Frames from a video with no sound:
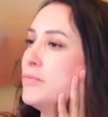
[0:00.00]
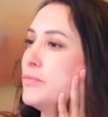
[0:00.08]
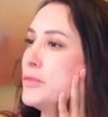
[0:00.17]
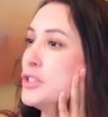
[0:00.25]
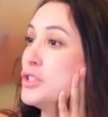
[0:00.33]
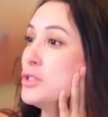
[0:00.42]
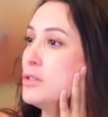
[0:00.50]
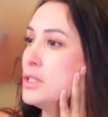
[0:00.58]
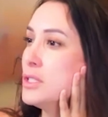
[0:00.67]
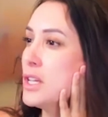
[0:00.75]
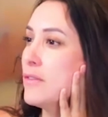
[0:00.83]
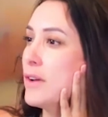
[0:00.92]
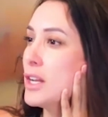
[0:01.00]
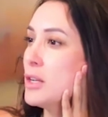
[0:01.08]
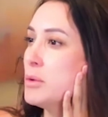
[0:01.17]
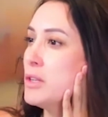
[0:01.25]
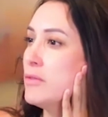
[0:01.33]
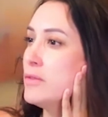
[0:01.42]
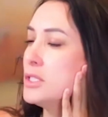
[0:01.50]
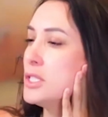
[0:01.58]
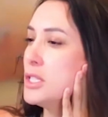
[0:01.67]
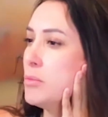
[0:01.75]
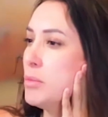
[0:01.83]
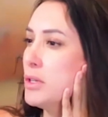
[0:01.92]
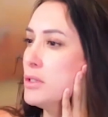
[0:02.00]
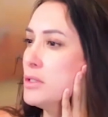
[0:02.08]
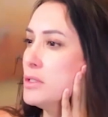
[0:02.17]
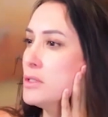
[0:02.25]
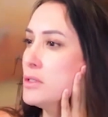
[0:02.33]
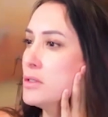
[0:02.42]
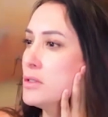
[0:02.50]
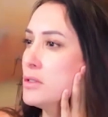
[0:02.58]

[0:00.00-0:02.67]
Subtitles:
So you can take vitamin D pills?